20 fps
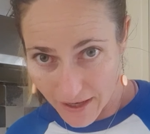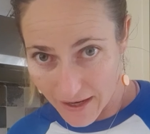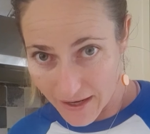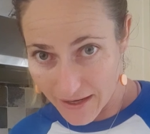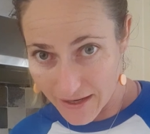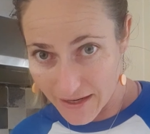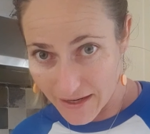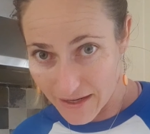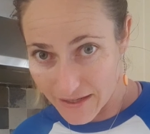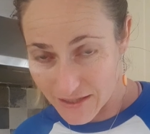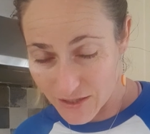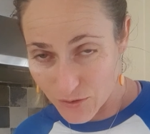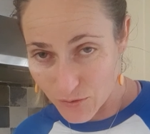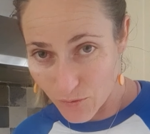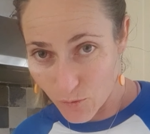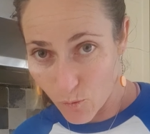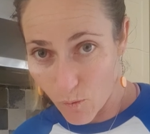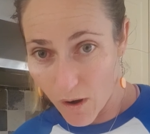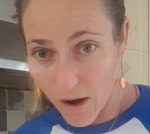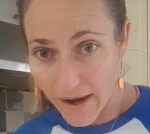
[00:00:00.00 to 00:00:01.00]
and
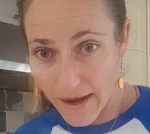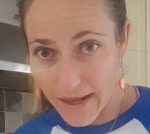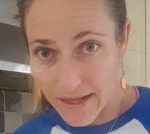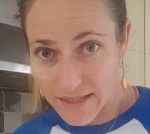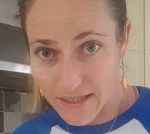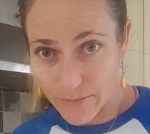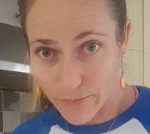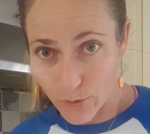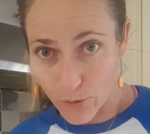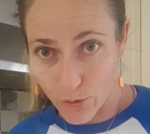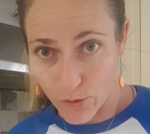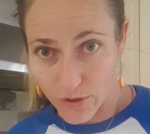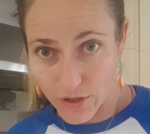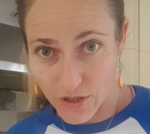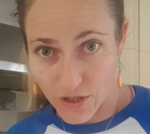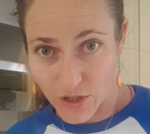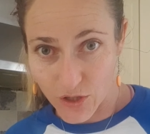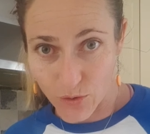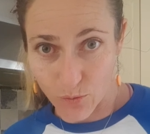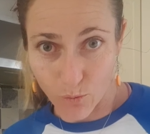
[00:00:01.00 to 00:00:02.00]
why it's
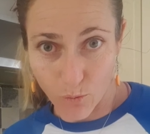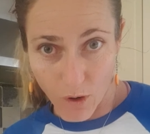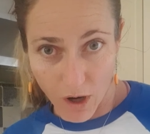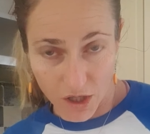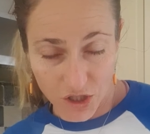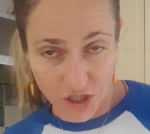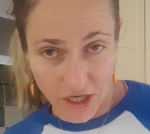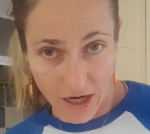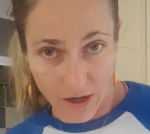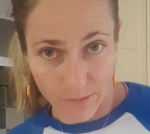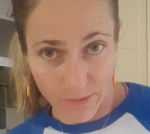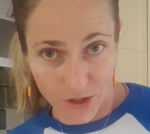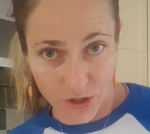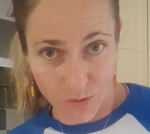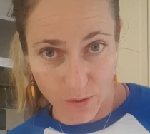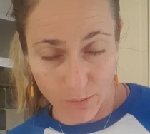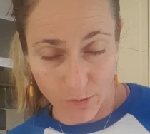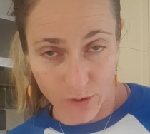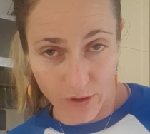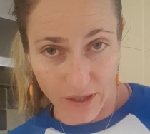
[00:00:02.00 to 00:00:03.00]
important to watch how
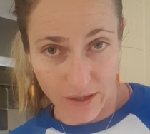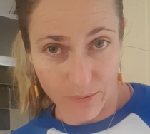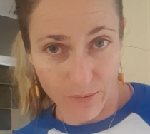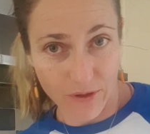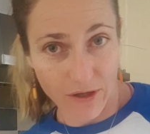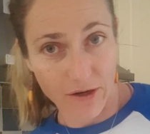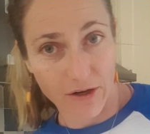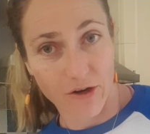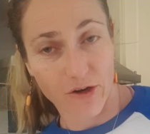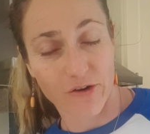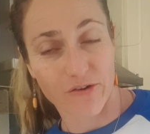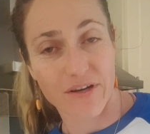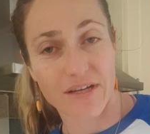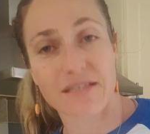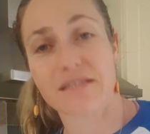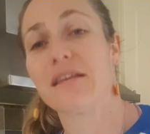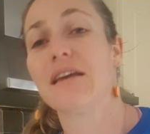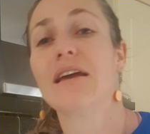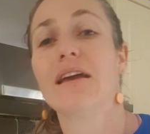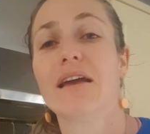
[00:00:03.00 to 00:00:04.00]
much we put in with our
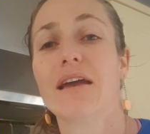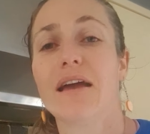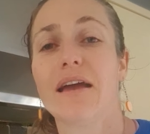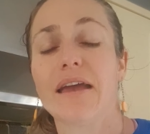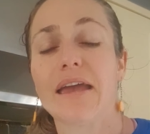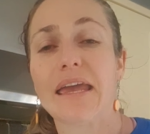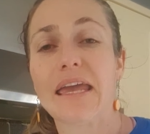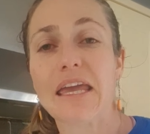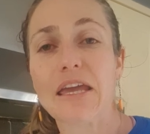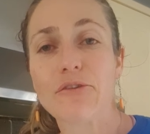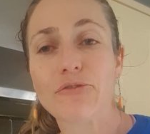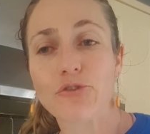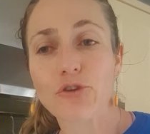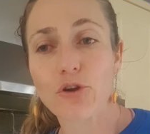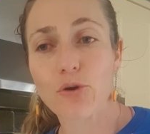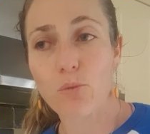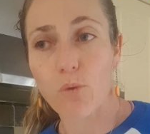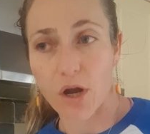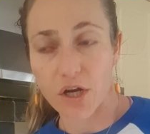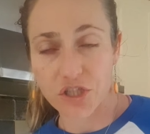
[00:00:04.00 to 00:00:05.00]
curries. If
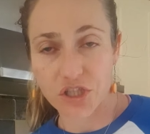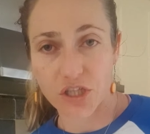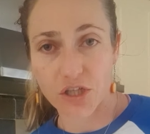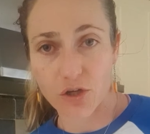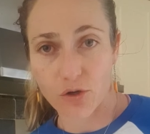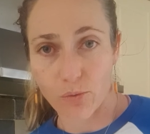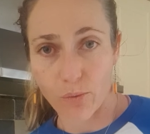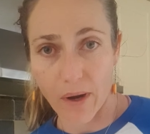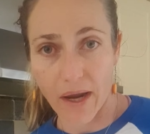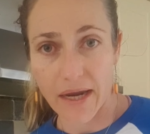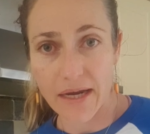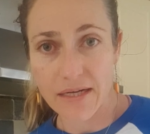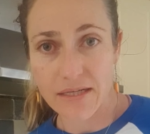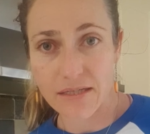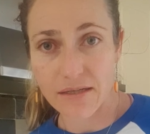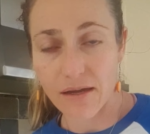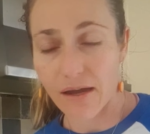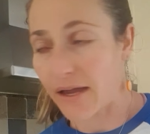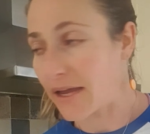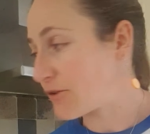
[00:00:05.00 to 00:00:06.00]
you're watching your
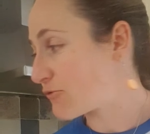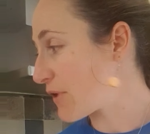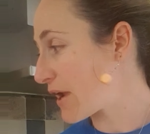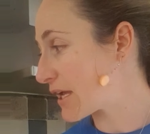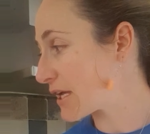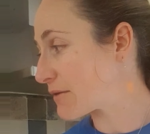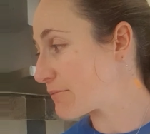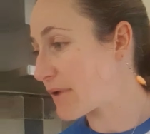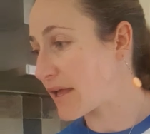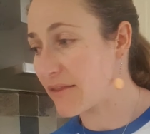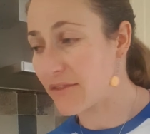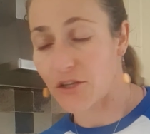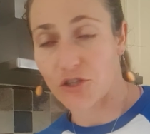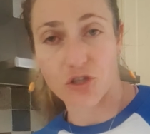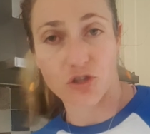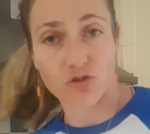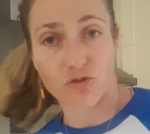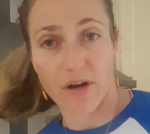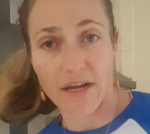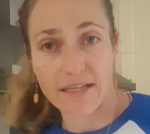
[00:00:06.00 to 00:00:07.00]
weight, I recommend that
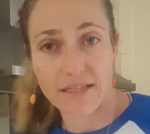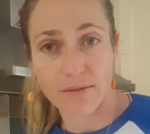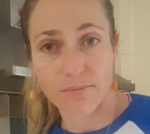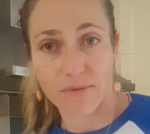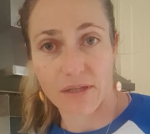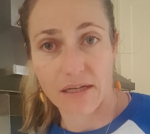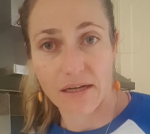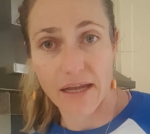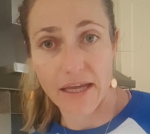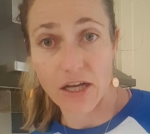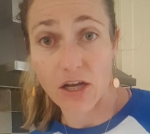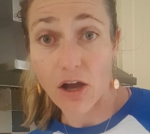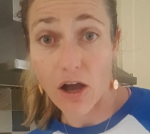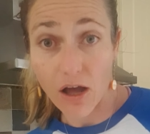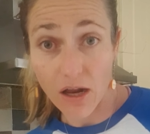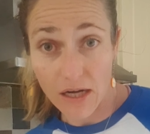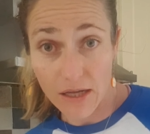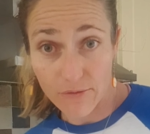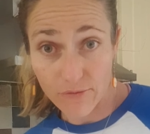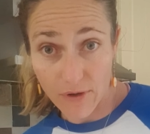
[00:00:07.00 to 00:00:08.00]
you try something like
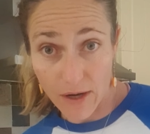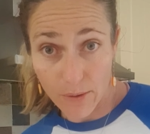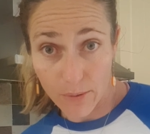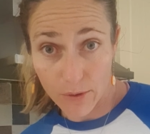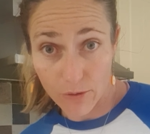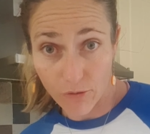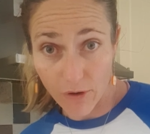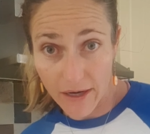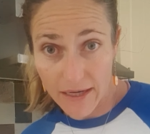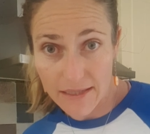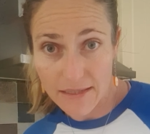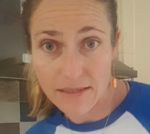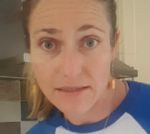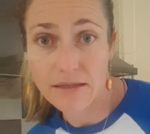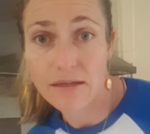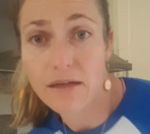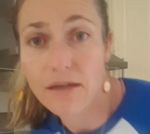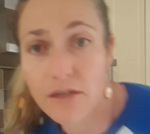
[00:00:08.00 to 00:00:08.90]
cauliflower rice.